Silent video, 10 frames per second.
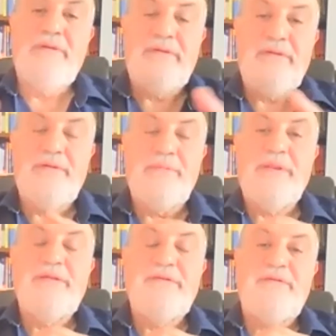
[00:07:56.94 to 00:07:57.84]
some
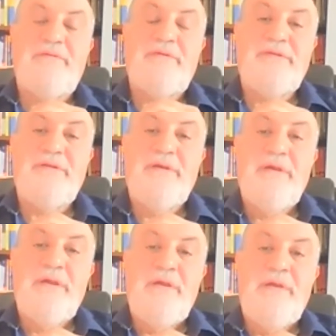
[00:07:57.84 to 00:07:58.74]
classes of risk.
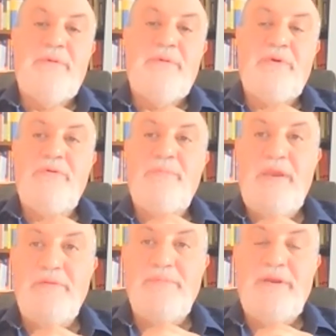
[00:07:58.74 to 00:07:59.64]
But when you
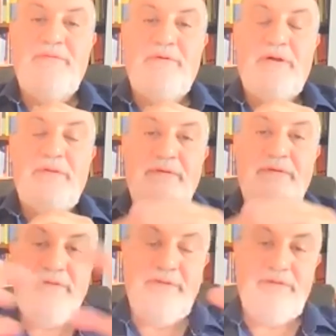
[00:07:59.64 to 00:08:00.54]
manage money for
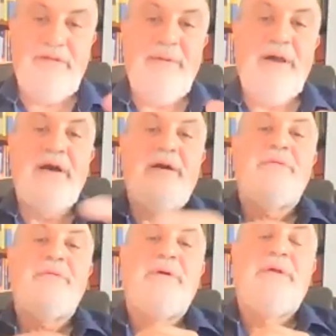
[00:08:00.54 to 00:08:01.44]
others,
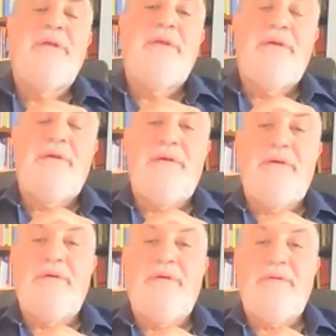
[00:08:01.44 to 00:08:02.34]
somehow
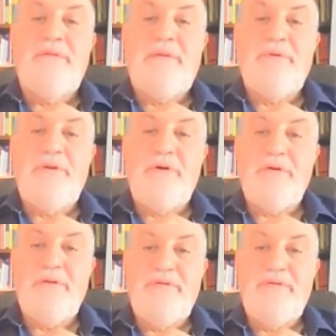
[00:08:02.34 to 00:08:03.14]
uh, that precaution